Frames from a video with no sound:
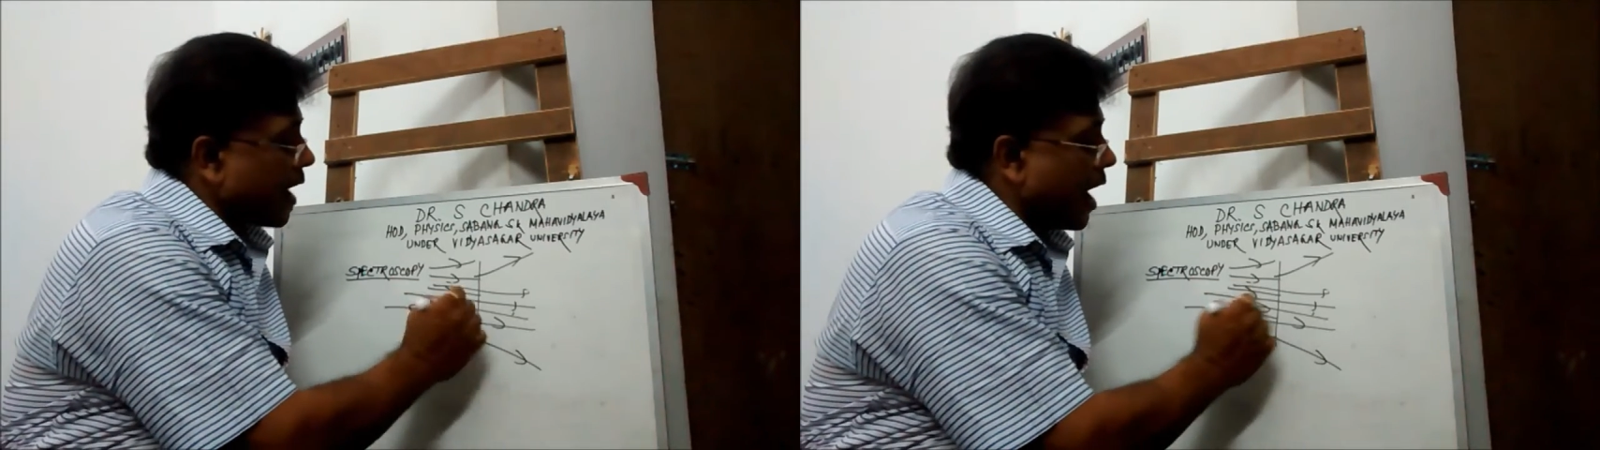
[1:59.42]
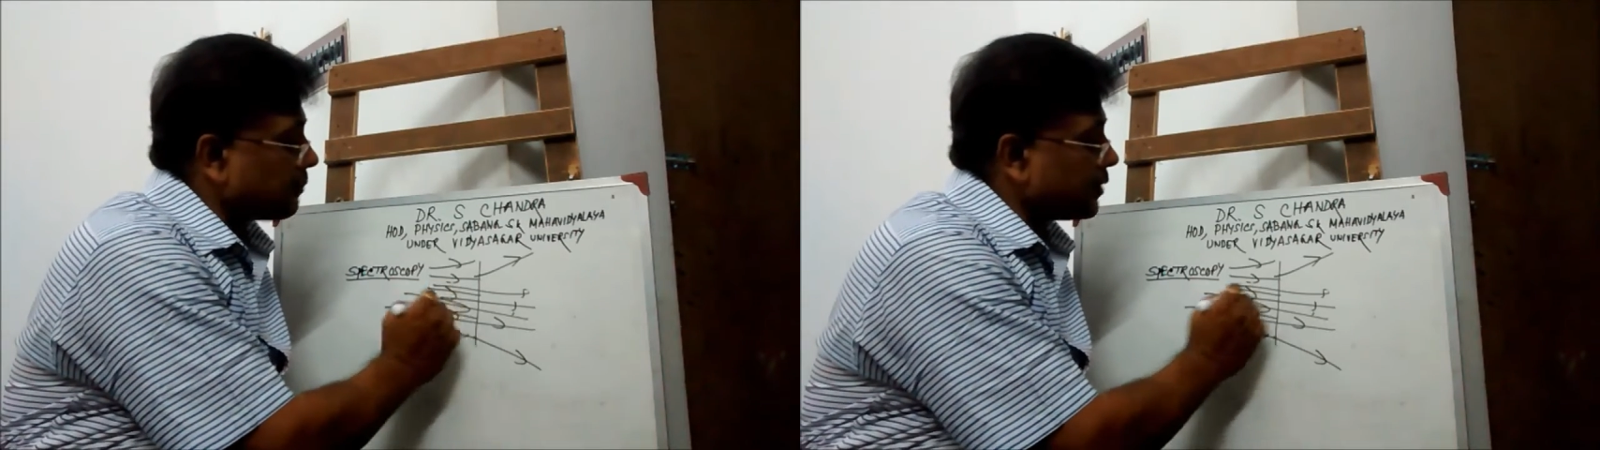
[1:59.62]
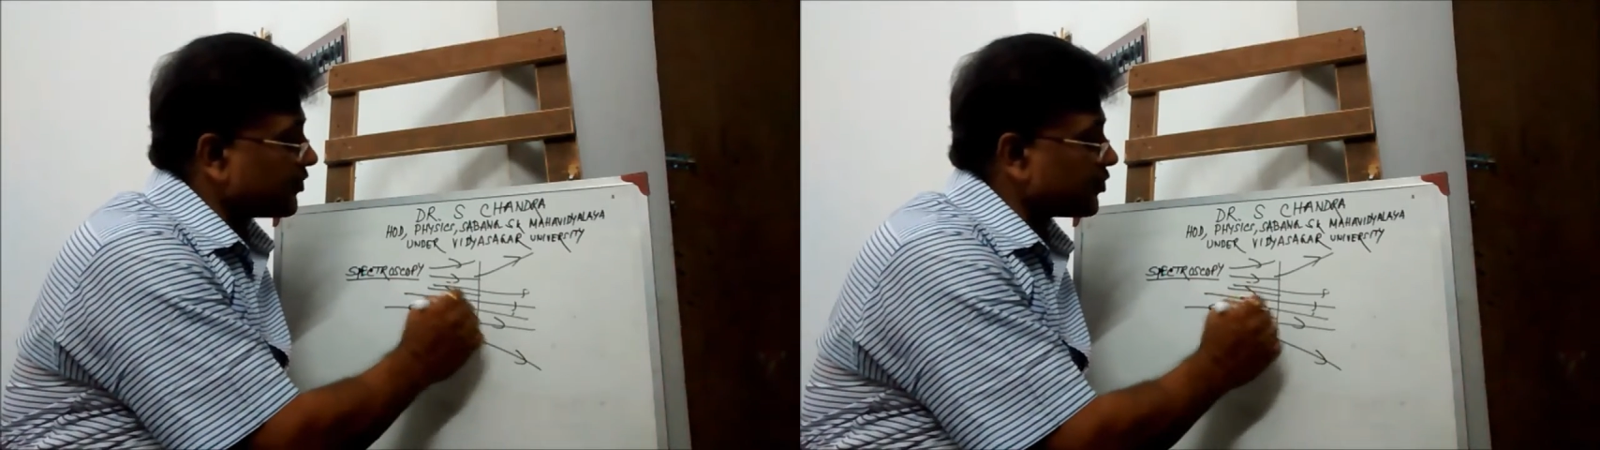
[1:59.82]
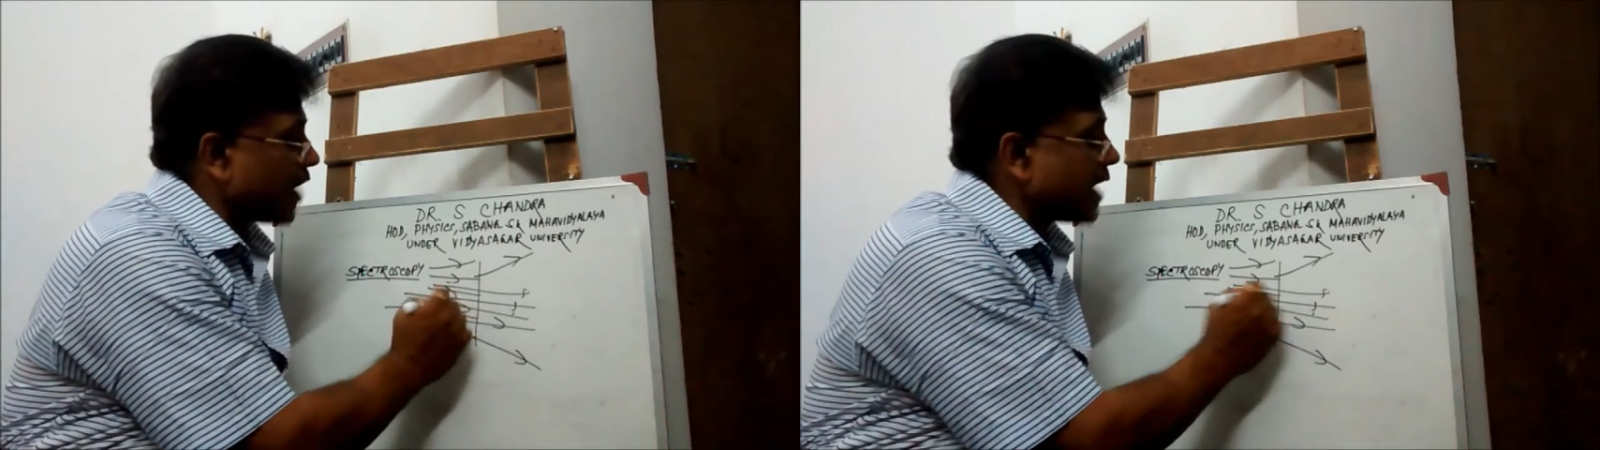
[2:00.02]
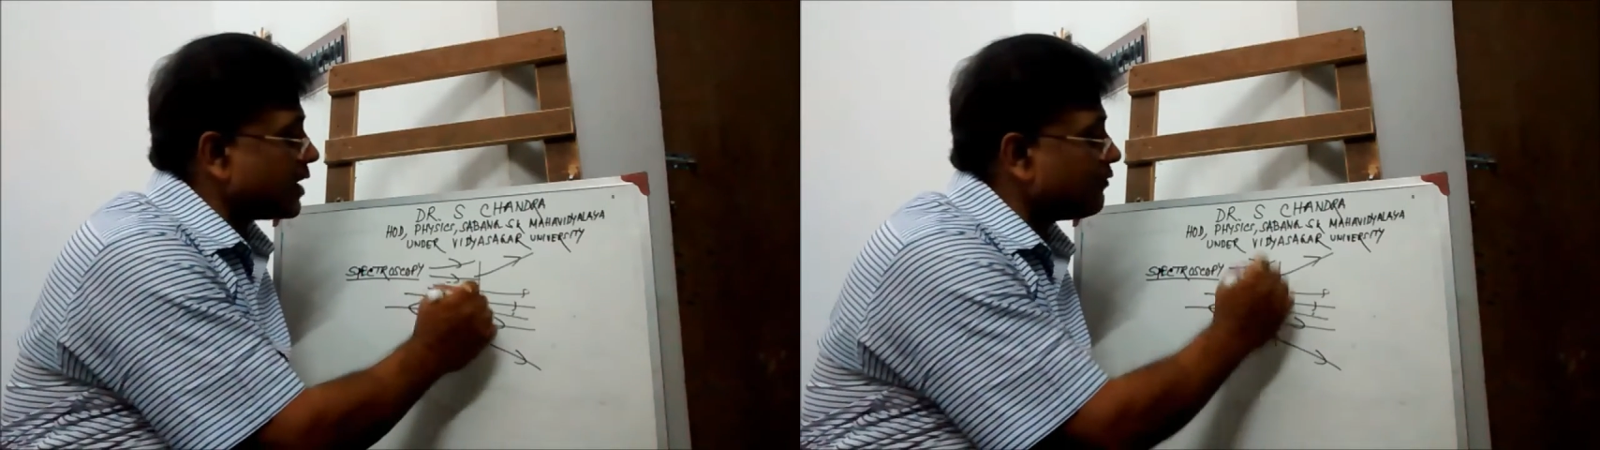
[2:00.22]
after
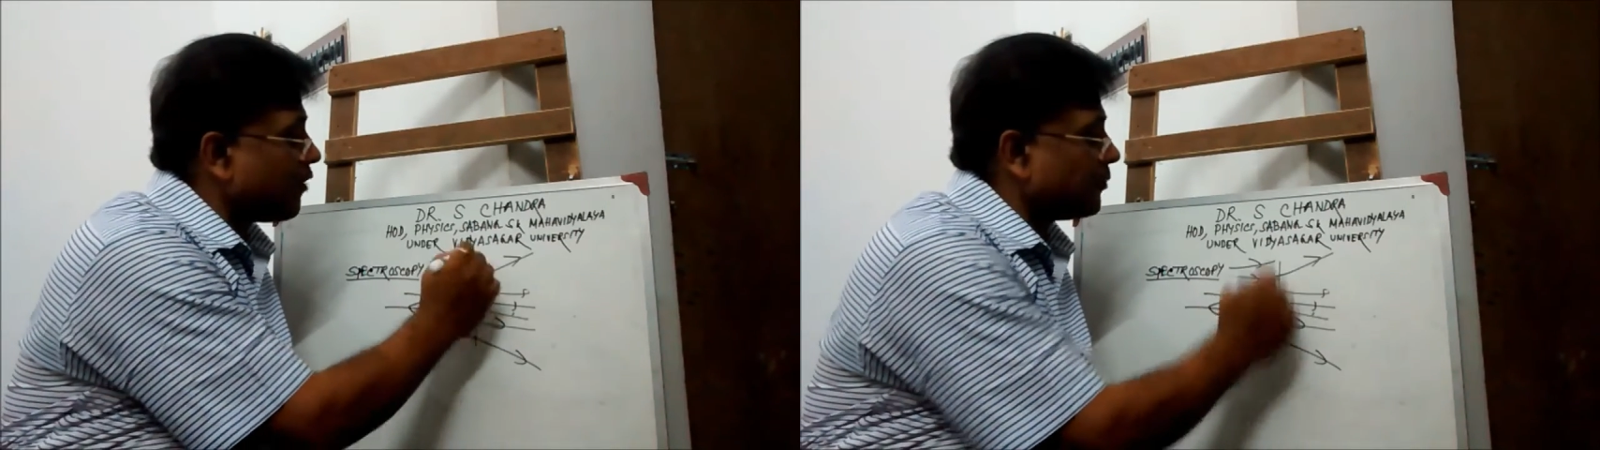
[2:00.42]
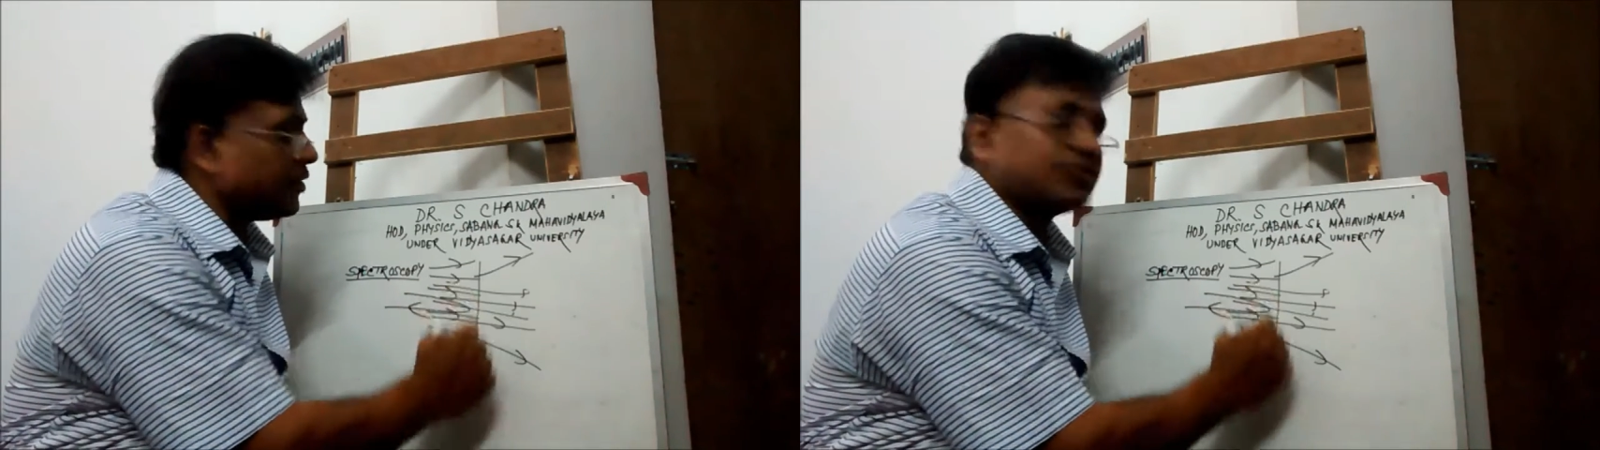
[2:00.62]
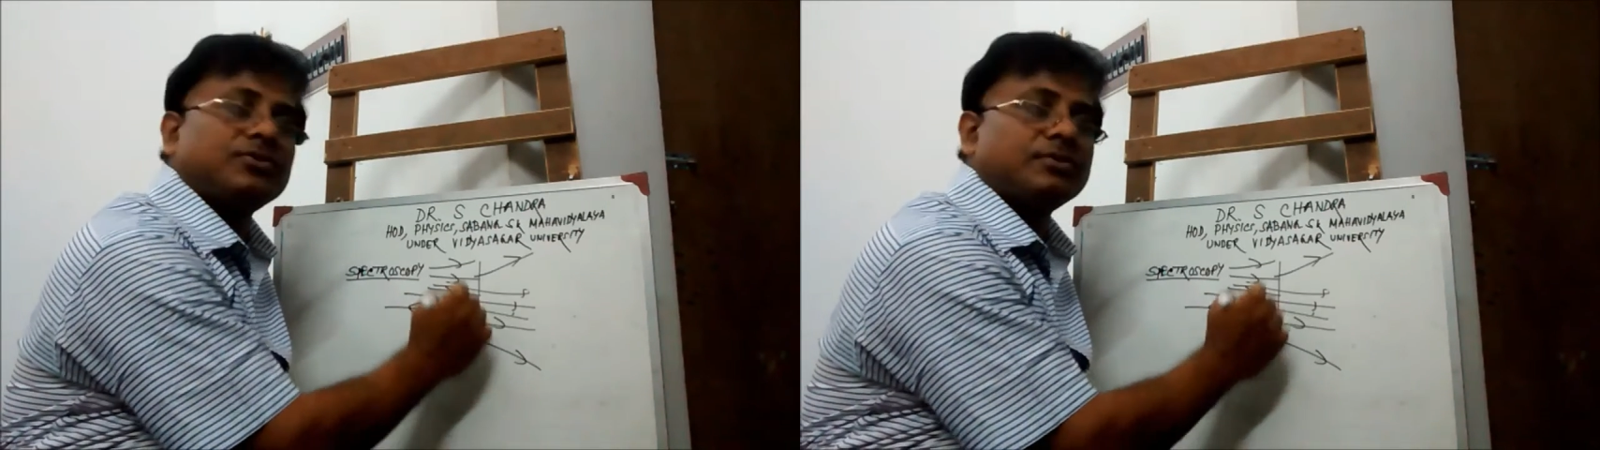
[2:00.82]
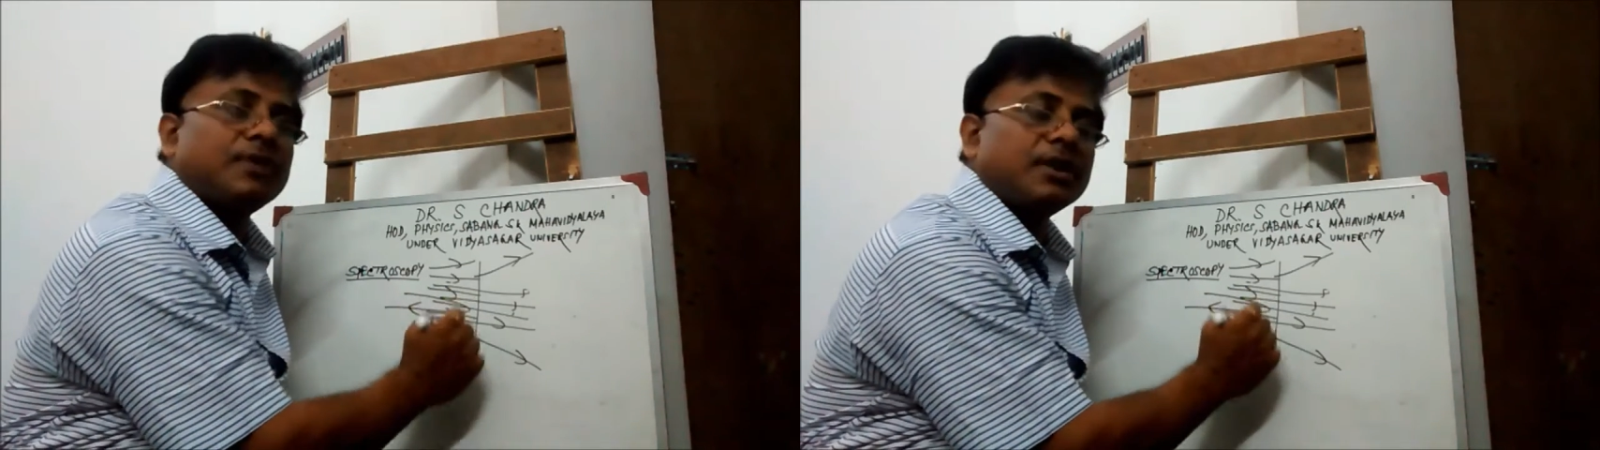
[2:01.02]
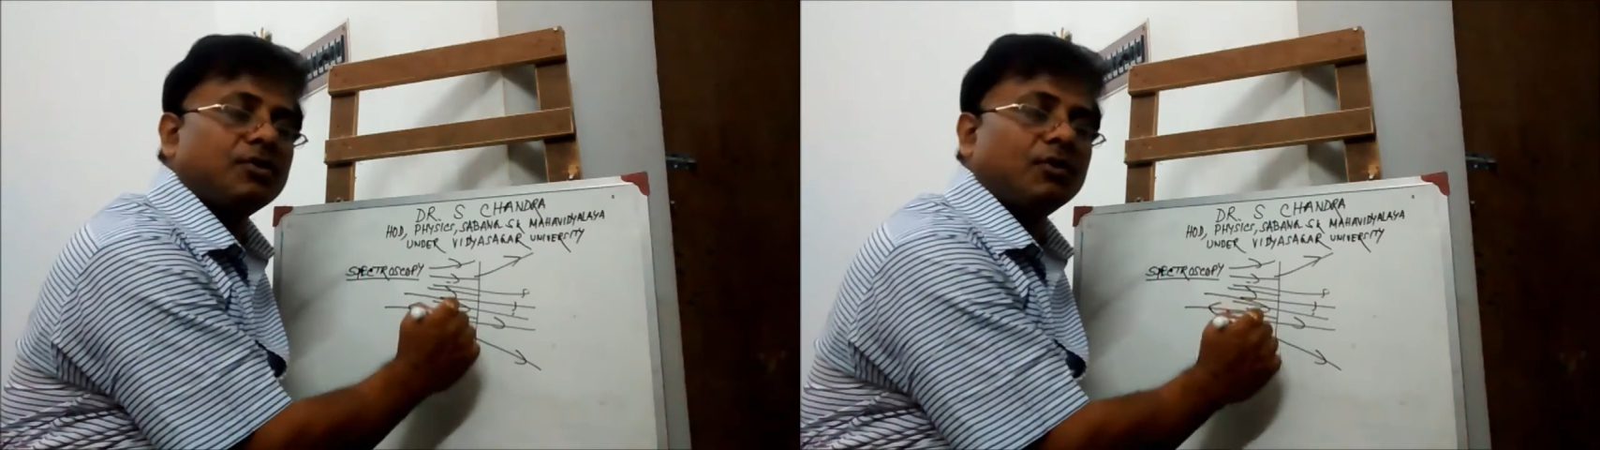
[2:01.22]
striking from this
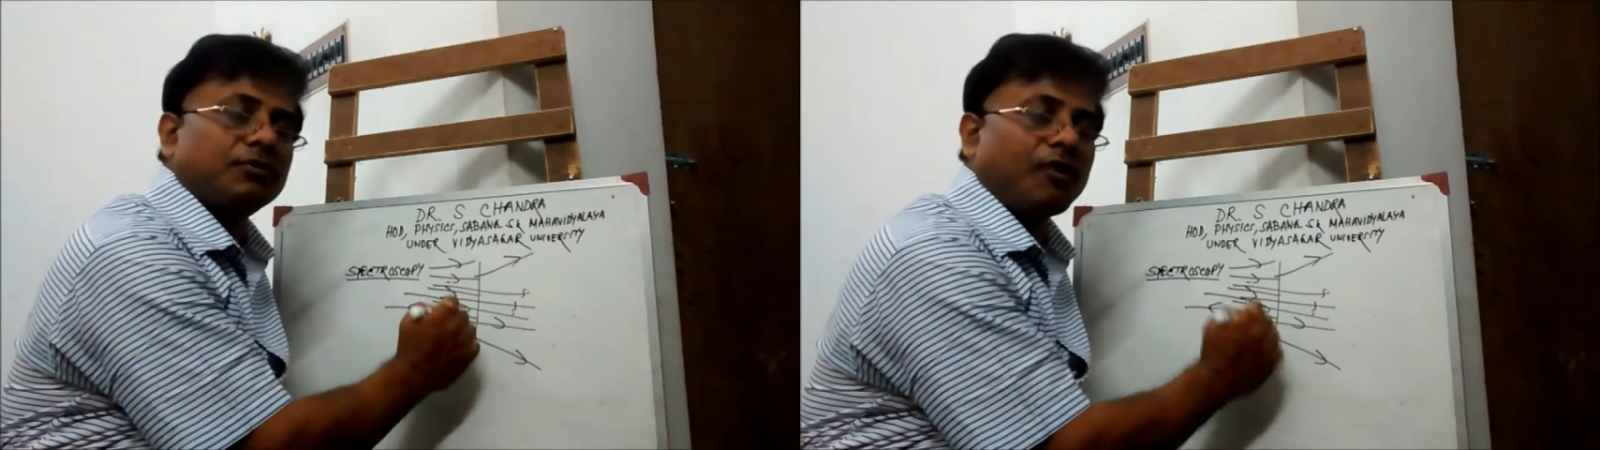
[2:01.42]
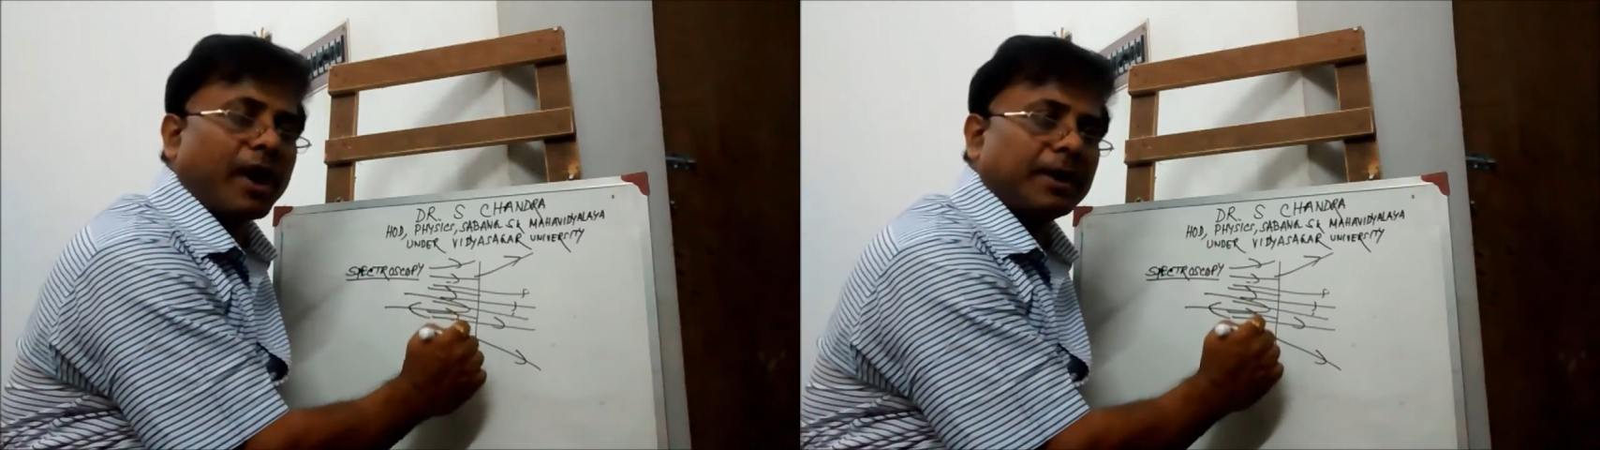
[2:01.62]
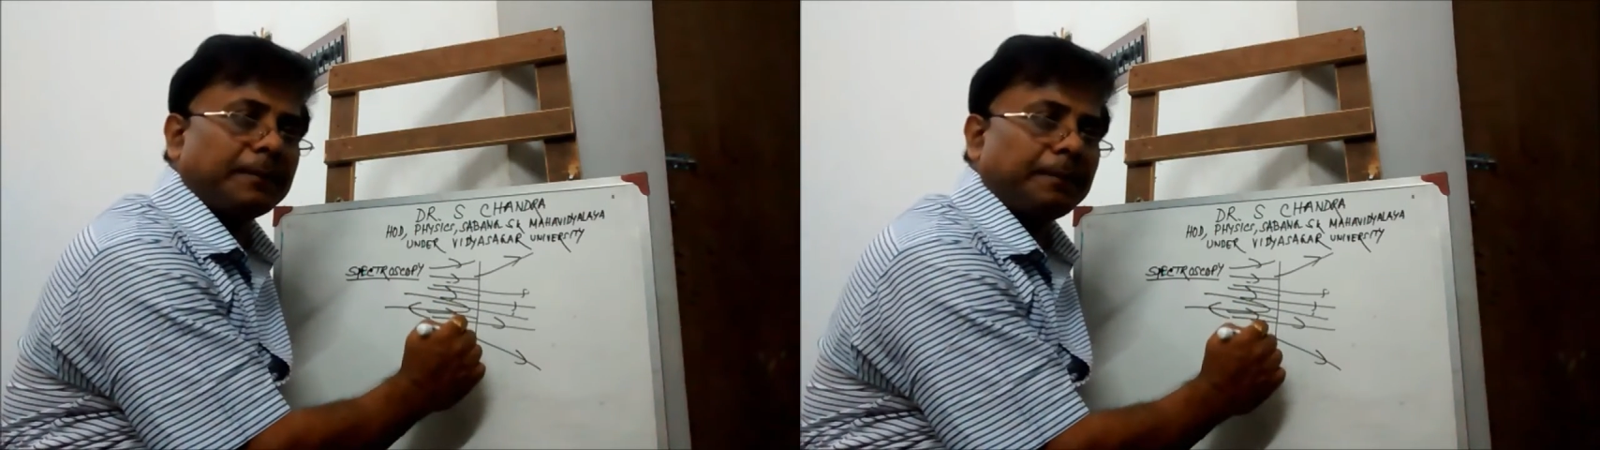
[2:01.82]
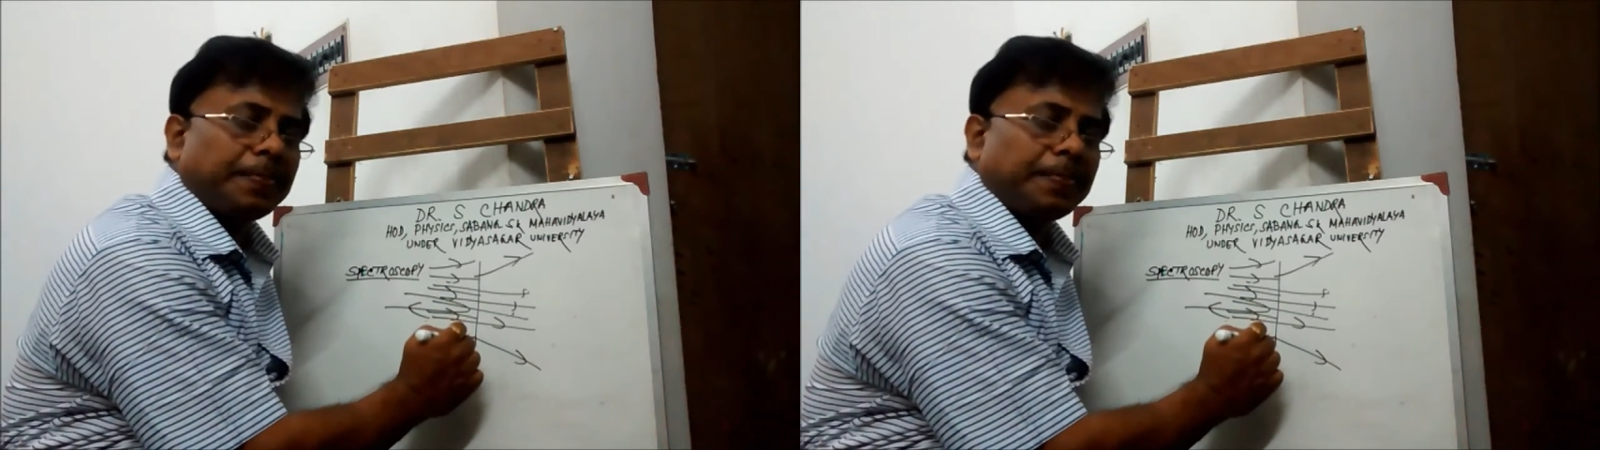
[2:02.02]
thin gold foil.